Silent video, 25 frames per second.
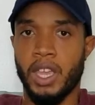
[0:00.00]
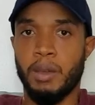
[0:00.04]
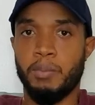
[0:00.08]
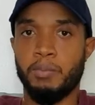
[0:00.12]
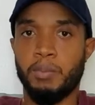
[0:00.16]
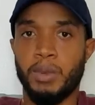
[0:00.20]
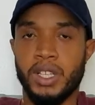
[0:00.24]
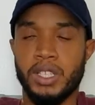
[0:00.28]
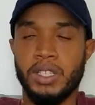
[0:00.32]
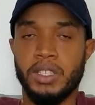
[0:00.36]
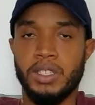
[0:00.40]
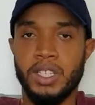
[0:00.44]

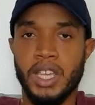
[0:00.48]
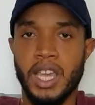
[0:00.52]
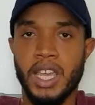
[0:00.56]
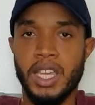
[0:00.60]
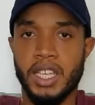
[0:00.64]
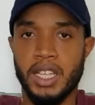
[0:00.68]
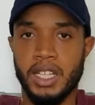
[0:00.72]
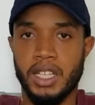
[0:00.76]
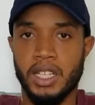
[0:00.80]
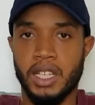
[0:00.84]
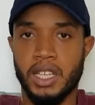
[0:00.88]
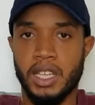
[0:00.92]
But
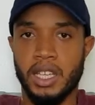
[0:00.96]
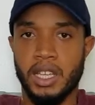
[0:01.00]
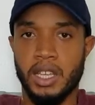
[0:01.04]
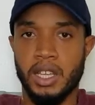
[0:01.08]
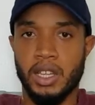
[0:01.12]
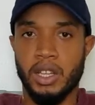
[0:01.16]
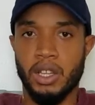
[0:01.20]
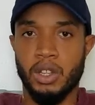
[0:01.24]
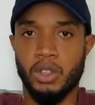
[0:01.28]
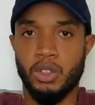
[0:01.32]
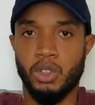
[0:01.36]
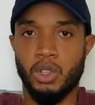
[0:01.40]
secondly,
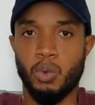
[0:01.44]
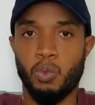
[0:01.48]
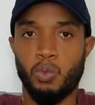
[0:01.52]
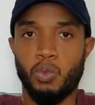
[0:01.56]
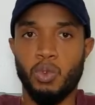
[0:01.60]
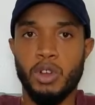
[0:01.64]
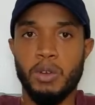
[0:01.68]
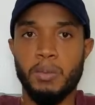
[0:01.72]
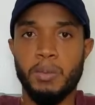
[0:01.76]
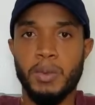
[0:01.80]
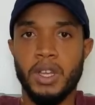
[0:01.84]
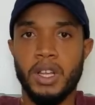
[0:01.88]
the
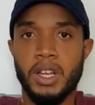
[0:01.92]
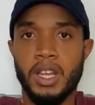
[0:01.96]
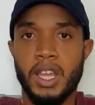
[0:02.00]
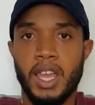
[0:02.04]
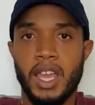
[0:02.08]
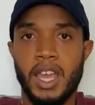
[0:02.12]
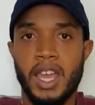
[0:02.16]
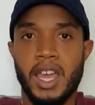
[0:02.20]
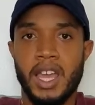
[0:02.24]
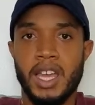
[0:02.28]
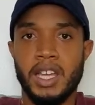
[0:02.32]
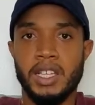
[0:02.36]
woman
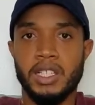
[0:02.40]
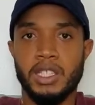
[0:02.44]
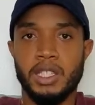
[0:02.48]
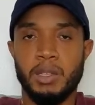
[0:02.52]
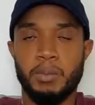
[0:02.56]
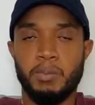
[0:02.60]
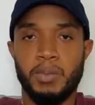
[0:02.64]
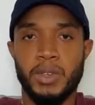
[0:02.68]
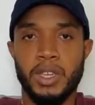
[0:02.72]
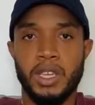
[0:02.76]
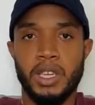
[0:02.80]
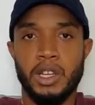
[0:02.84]
has to
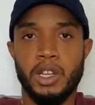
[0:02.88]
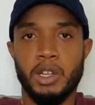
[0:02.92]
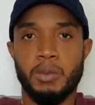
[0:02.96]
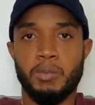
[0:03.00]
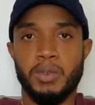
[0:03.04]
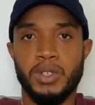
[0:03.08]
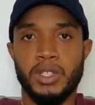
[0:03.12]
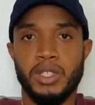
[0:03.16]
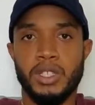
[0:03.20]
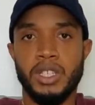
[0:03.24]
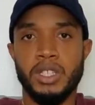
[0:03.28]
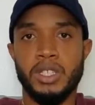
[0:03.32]
be in a
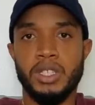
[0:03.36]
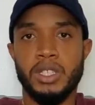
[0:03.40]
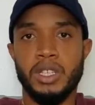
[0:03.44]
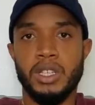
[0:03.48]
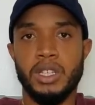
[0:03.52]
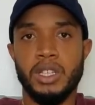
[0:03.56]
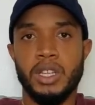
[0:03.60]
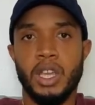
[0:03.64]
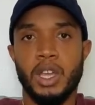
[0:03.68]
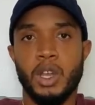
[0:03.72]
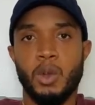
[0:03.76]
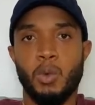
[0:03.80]

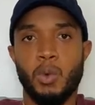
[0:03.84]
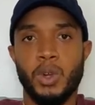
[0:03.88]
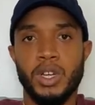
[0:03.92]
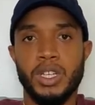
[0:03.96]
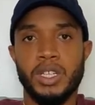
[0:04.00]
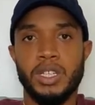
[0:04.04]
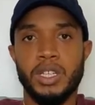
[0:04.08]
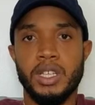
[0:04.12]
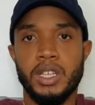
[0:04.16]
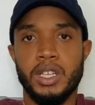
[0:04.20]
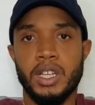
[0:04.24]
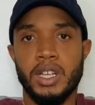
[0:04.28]
position where
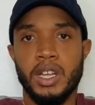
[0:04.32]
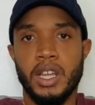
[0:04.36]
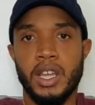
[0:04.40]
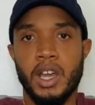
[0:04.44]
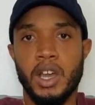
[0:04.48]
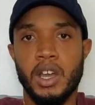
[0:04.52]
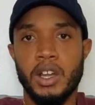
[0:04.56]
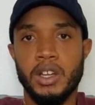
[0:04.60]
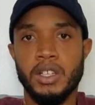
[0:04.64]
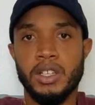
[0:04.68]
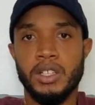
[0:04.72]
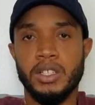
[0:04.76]
she can
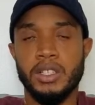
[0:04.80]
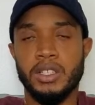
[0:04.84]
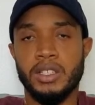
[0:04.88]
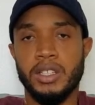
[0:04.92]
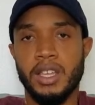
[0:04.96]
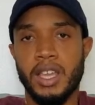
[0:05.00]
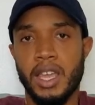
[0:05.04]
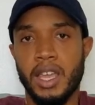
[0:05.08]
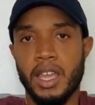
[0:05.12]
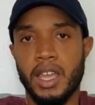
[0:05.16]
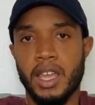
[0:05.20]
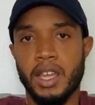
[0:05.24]

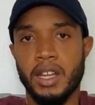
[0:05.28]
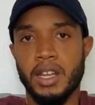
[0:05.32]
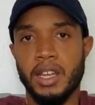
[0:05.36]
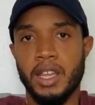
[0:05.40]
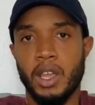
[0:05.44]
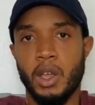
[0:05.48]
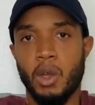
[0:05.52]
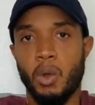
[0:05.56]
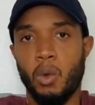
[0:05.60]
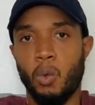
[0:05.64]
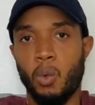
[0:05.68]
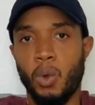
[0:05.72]
understand
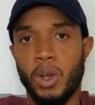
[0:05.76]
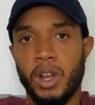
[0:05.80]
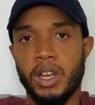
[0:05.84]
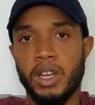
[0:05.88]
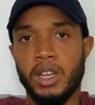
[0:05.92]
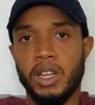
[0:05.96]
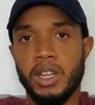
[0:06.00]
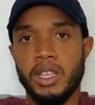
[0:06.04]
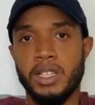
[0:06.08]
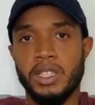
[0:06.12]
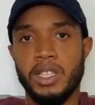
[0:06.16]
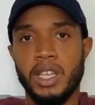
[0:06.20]
what
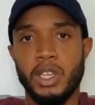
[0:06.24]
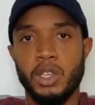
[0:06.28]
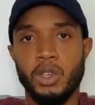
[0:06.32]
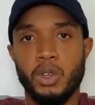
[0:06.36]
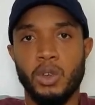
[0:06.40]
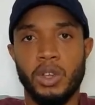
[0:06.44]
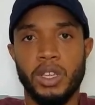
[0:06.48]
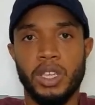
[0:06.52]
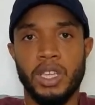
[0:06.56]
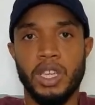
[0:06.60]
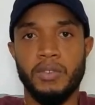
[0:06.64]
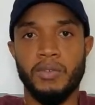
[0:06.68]
it is that
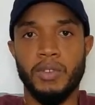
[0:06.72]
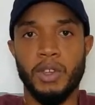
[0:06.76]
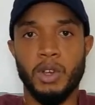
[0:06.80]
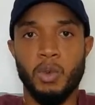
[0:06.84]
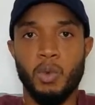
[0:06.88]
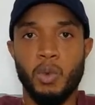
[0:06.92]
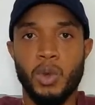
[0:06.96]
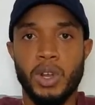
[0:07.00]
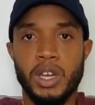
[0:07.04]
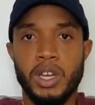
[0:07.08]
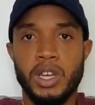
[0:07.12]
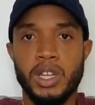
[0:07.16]
you're giving
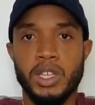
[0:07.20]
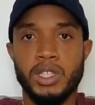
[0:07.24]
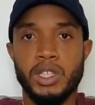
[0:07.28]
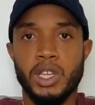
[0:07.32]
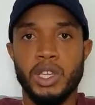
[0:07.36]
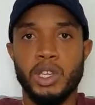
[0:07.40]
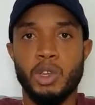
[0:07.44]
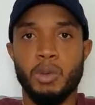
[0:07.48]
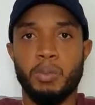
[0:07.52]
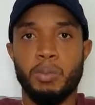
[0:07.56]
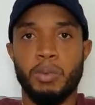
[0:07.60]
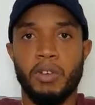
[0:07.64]
and what it is that
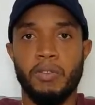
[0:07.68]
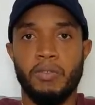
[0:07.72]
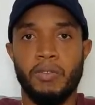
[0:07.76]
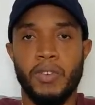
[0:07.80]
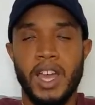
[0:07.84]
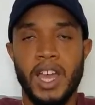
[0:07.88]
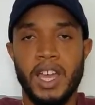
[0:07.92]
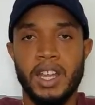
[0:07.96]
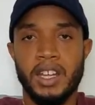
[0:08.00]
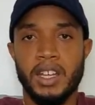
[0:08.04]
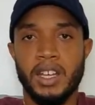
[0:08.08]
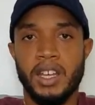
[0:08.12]
you're
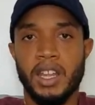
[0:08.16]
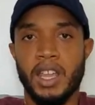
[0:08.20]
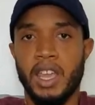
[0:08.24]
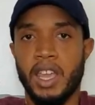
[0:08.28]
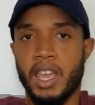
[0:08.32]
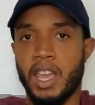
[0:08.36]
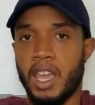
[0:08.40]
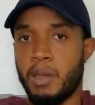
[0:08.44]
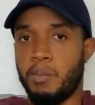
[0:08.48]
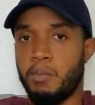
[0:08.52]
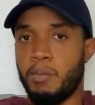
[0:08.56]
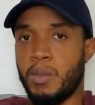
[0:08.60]
providing
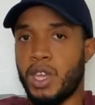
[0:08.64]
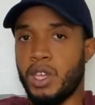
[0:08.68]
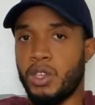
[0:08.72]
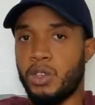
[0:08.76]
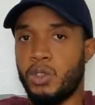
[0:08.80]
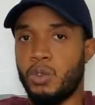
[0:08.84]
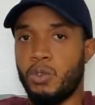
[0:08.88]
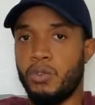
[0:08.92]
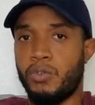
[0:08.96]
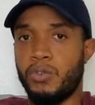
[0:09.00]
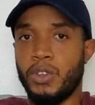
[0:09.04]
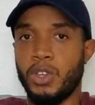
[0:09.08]
and make
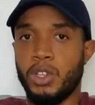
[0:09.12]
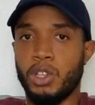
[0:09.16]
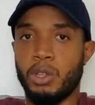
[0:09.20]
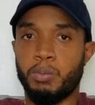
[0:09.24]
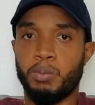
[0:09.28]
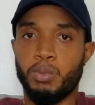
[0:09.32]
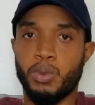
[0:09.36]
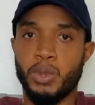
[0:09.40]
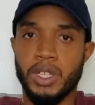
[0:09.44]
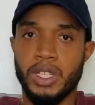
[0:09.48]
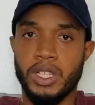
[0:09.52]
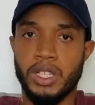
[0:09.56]
you feel
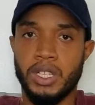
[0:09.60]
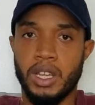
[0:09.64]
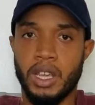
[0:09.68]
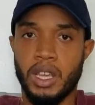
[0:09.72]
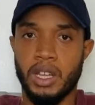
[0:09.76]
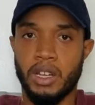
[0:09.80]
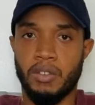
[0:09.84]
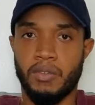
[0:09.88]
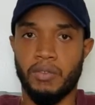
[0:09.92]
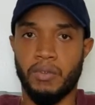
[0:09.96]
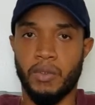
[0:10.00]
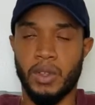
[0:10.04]

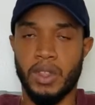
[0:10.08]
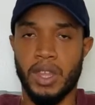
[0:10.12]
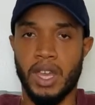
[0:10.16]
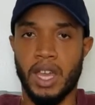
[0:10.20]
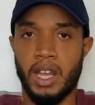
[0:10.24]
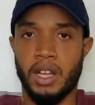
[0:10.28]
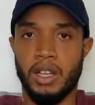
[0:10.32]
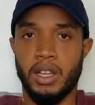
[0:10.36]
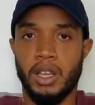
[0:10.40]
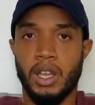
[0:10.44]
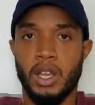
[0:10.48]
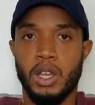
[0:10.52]
appreciated for
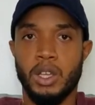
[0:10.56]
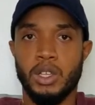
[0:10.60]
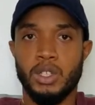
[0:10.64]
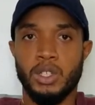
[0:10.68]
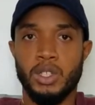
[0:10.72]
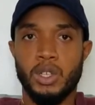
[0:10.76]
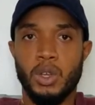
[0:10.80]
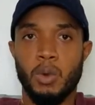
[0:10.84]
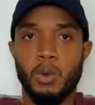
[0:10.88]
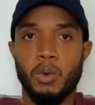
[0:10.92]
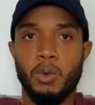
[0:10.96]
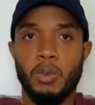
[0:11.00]
that.
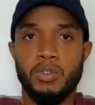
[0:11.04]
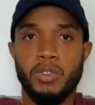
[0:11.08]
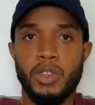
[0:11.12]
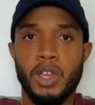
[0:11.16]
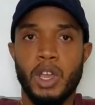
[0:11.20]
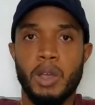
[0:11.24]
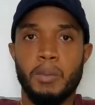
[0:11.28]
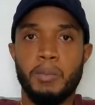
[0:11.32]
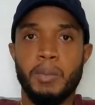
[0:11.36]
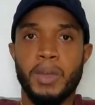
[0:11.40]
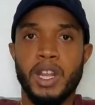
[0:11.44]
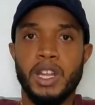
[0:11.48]
So
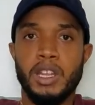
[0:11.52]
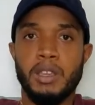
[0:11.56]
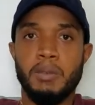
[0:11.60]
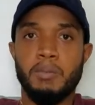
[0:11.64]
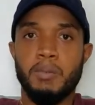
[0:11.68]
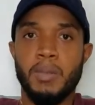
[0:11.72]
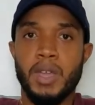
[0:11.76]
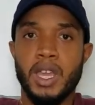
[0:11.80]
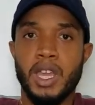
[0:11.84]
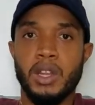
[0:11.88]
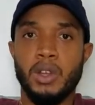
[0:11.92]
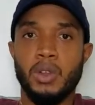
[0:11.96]
there are many
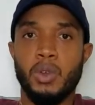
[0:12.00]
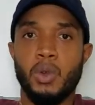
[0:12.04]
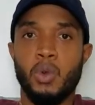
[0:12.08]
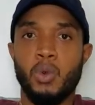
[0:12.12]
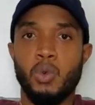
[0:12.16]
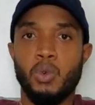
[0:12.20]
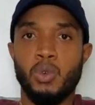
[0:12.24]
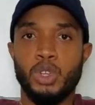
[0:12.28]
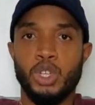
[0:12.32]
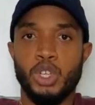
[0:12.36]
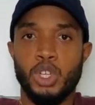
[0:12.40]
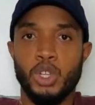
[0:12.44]
men
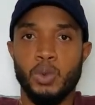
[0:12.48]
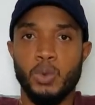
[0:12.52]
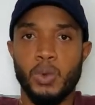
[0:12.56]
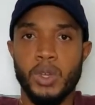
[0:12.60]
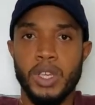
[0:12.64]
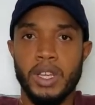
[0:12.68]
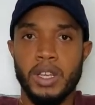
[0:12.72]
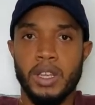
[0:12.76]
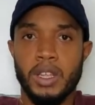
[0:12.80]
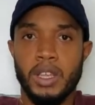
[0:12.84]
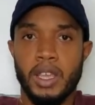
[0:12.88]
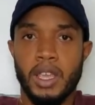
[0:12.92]
who do
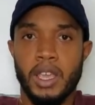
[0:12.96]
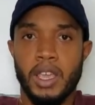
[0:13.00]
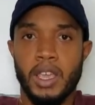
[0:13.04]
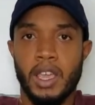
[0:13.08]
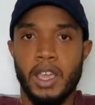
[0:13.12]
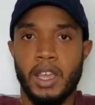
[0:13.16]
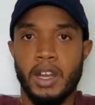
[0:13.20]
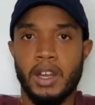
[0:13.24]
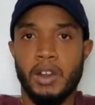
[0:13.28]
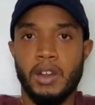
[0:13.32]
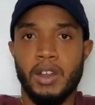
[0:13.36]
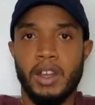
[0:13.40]
it
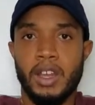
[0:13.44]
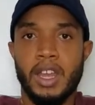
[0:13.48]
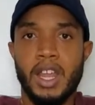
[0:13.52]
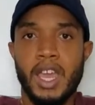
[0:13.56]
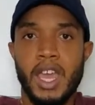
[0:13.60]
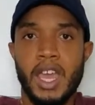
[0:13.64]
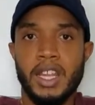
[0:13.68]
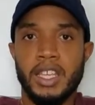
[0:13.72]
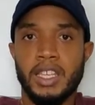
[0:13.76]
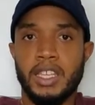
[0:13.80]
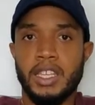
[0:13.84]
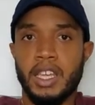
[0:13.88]
and are
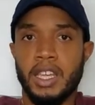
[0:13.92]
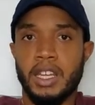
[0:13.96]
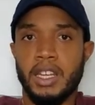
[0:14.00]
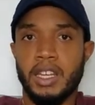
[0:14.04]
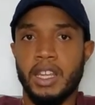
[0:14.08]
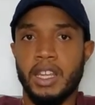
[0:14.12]
not getting